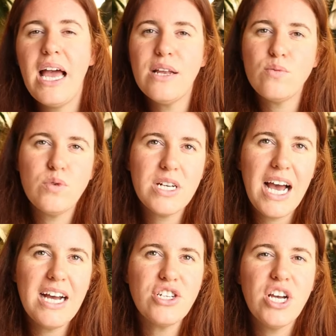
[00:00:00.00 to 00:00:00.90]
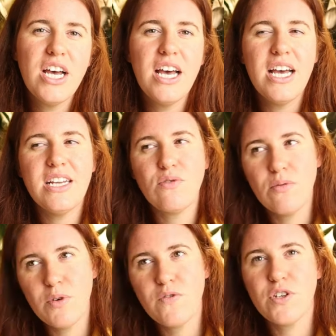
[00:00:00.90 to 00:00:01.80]
and wood ash,
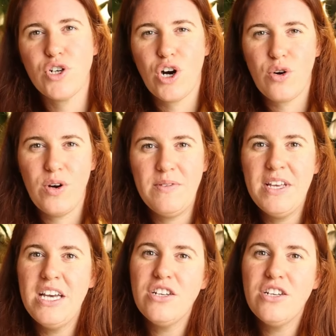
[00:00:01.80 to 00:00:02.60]
remove the charcoal.